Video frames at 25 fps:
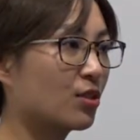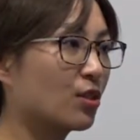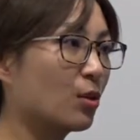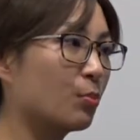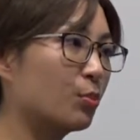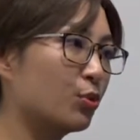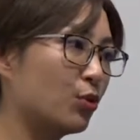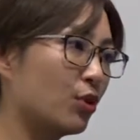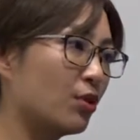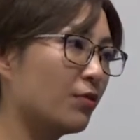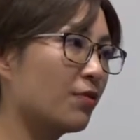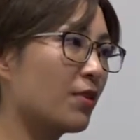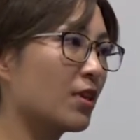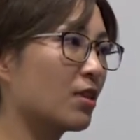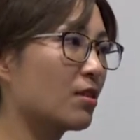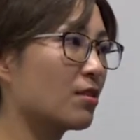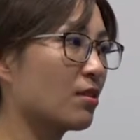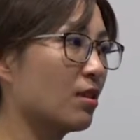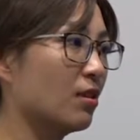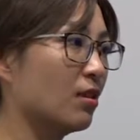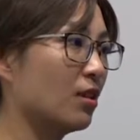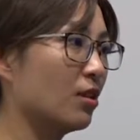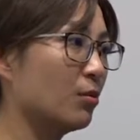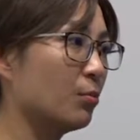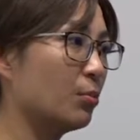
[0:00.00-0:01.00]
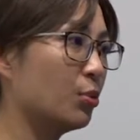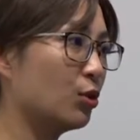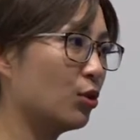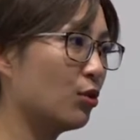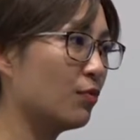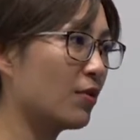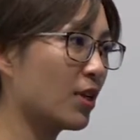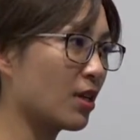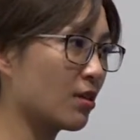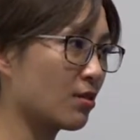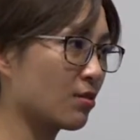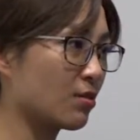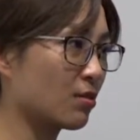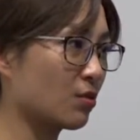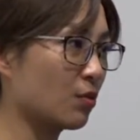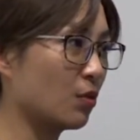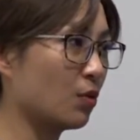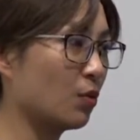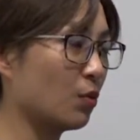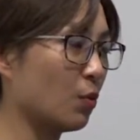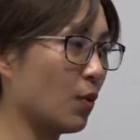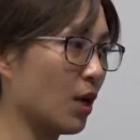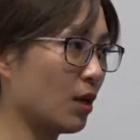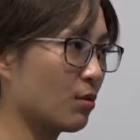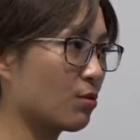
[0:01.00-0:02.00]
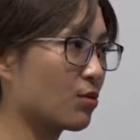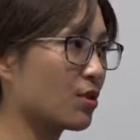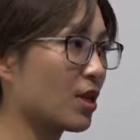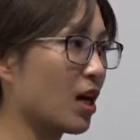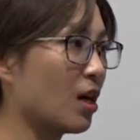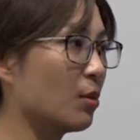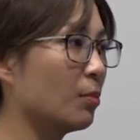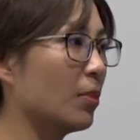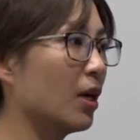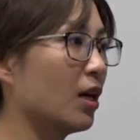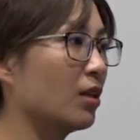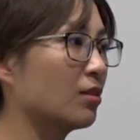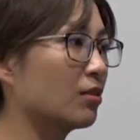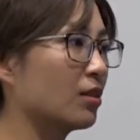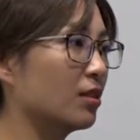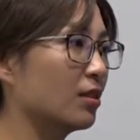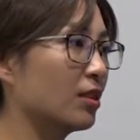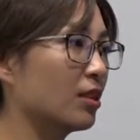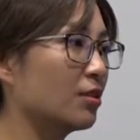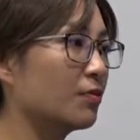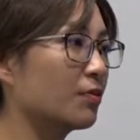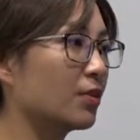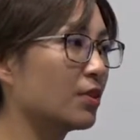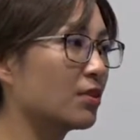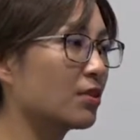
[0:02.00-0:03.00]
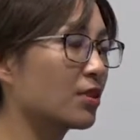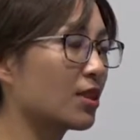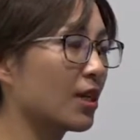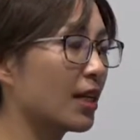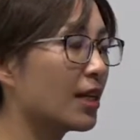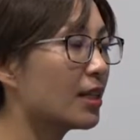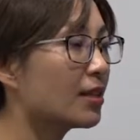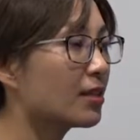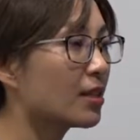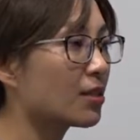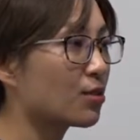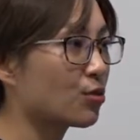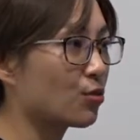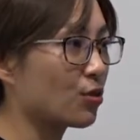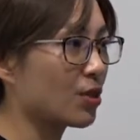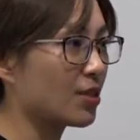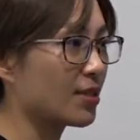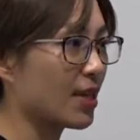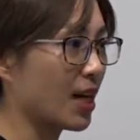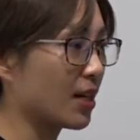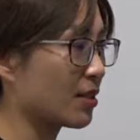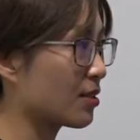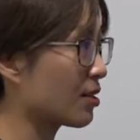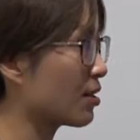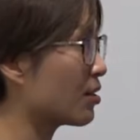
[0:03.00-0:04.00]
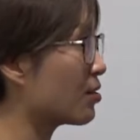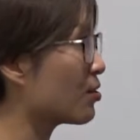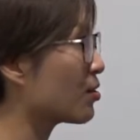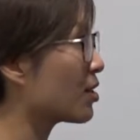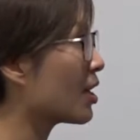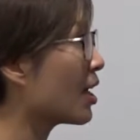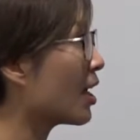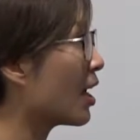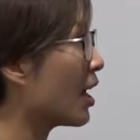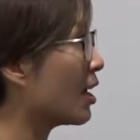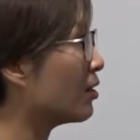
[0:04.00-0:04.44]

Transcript: The previous ones are about the different industry sectors,